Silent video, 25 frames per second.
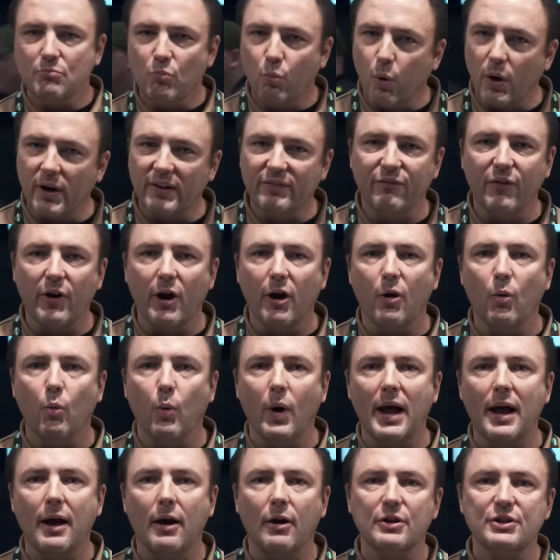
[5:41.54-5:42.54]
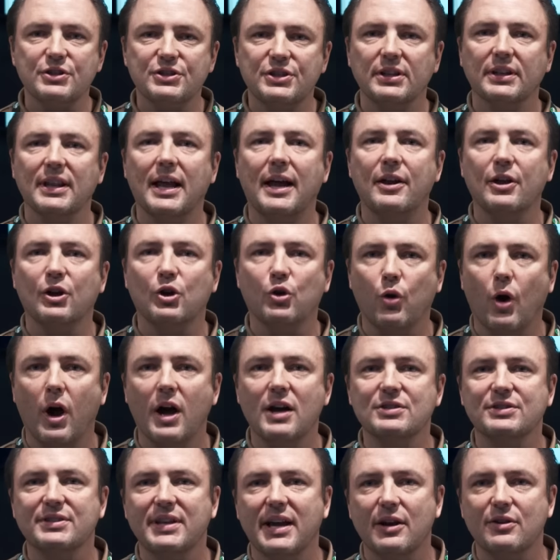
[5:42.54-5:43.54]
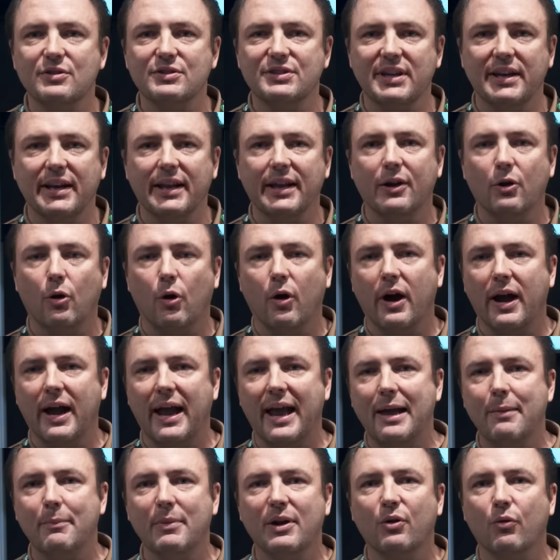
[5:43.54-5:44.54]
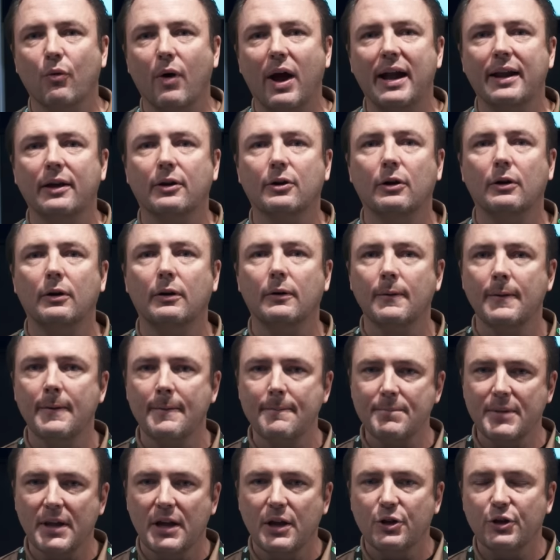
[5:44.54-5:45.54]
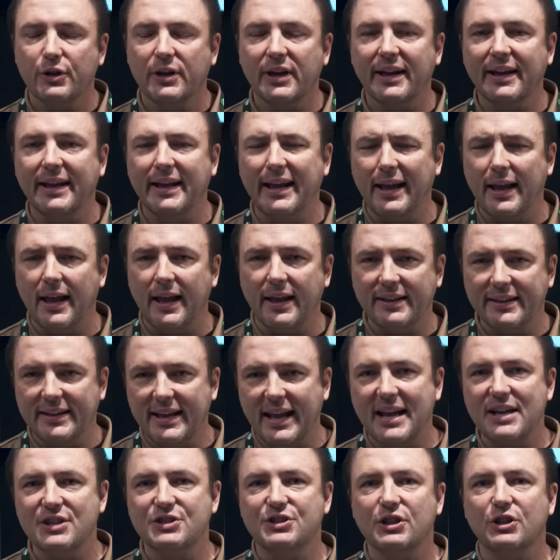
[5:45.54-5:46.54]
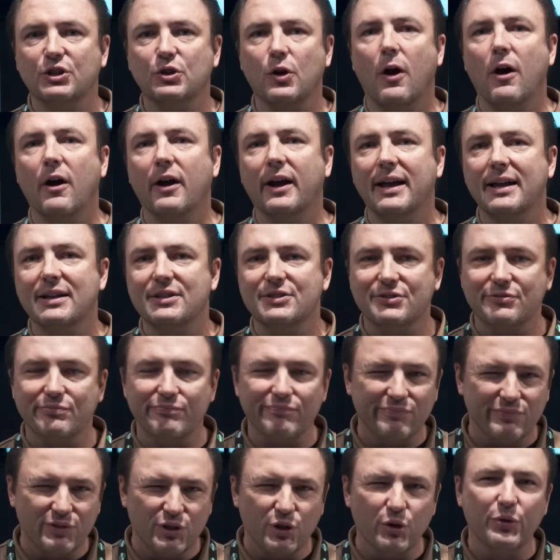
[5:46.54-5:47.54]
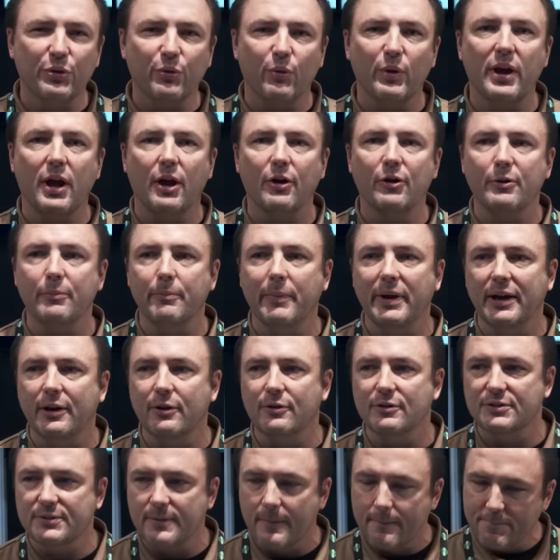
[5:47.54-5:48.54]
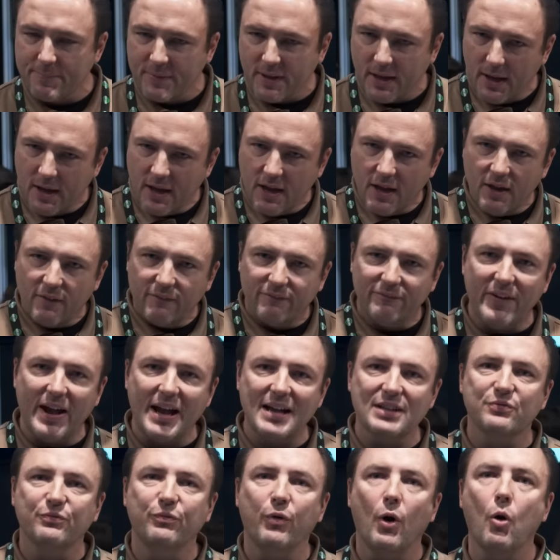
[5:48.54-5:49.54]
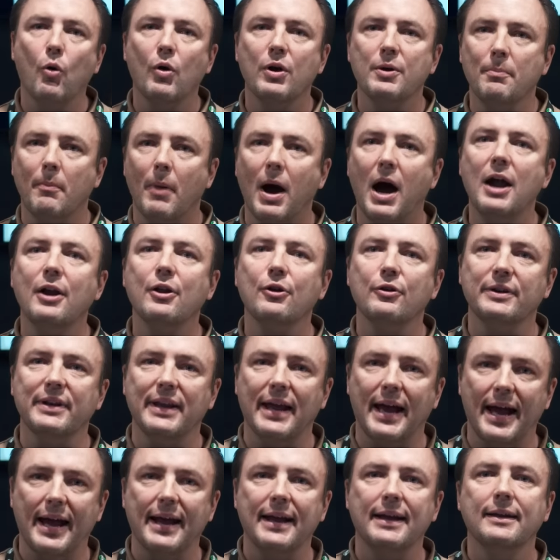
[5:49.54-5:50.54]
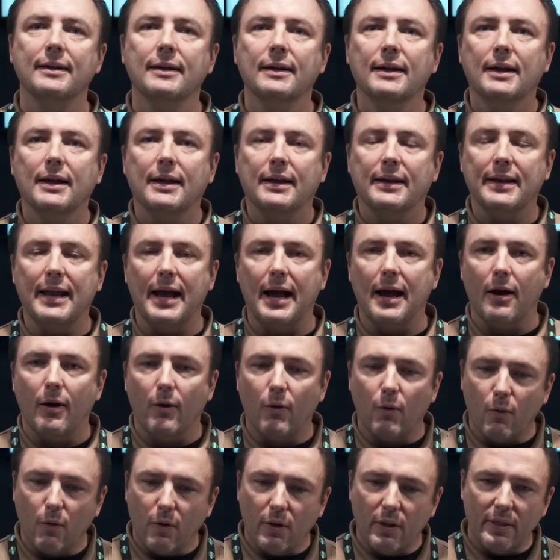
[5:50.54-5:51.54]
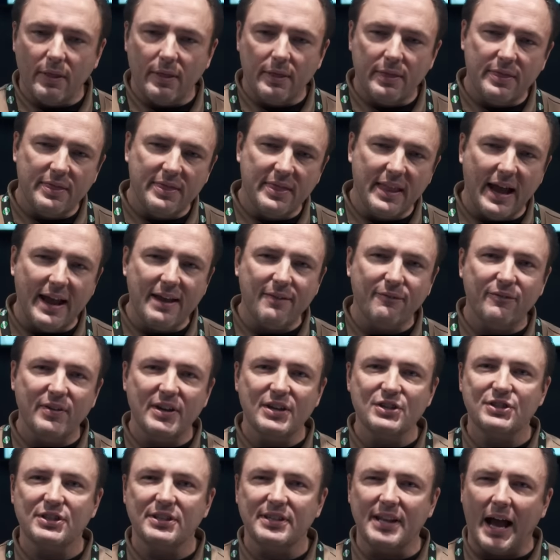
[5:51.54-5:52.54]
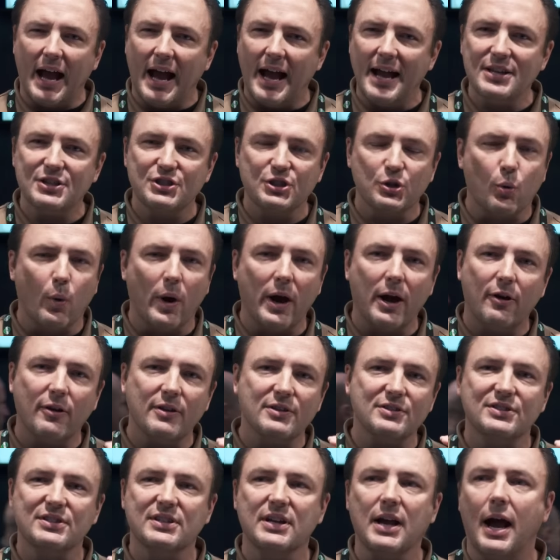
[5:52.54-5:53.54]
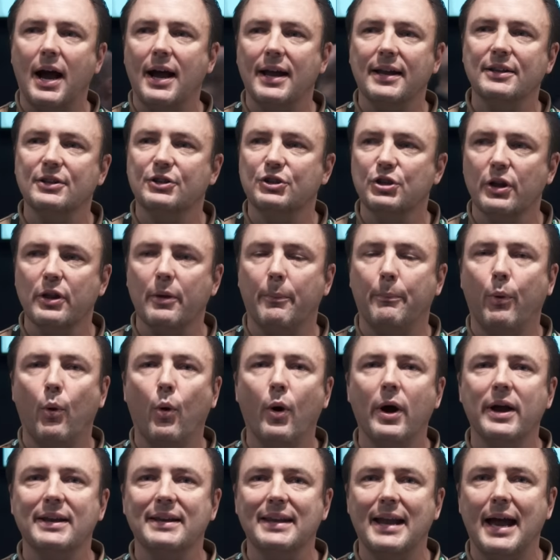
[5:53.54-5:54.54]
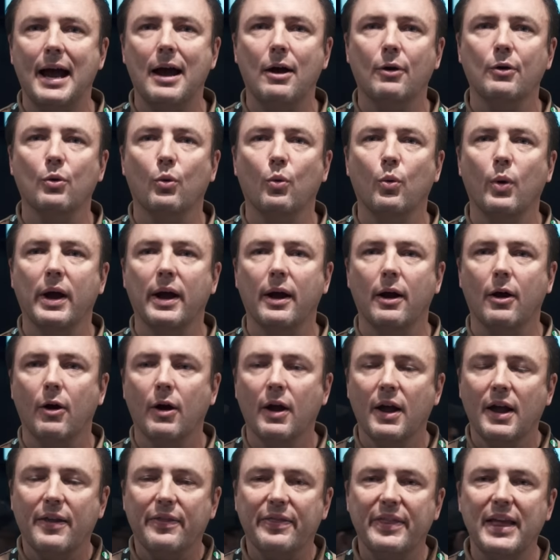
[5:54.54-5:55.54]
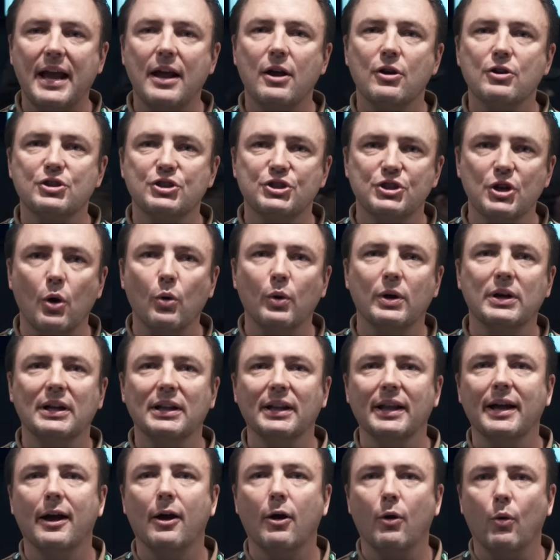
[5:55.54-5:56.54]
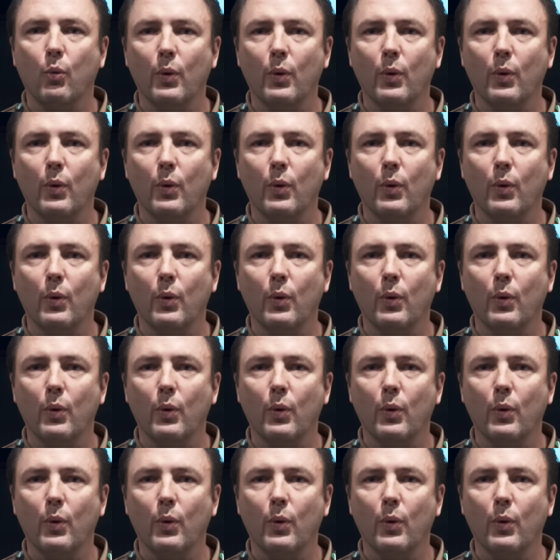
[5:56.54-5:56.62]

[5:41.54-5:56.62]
Worked very well, you still had the crosshairs in it or an aiming reticle can engage the targets two, 300 meters. Fast forward modern day, now night vision, the I squared has gotten to the point now to where they are so clear